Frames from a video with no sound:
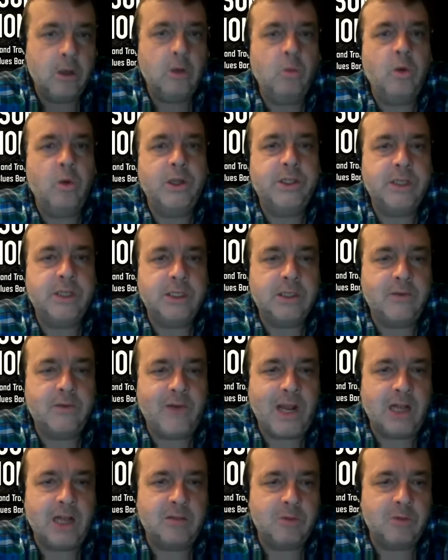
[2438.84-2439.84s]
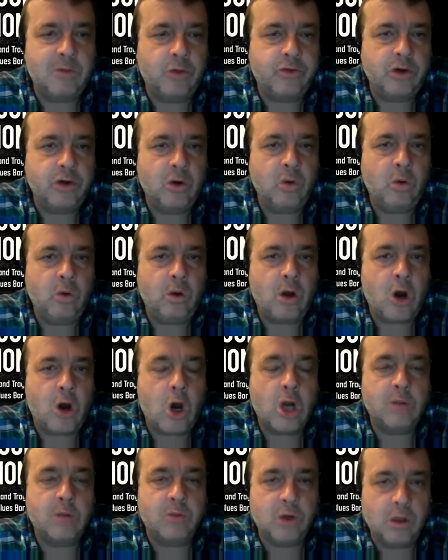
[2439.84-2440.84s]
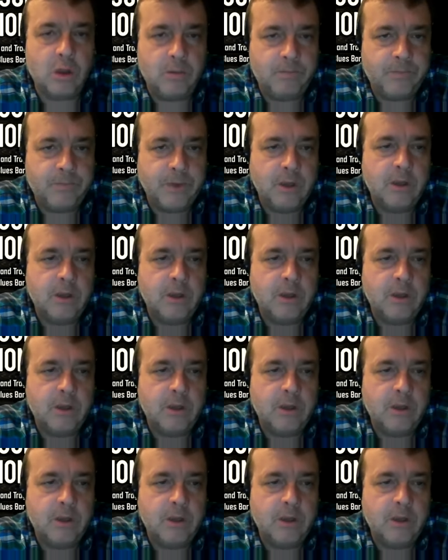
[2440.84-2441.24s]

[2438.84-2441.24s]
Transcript: which is available through Audible.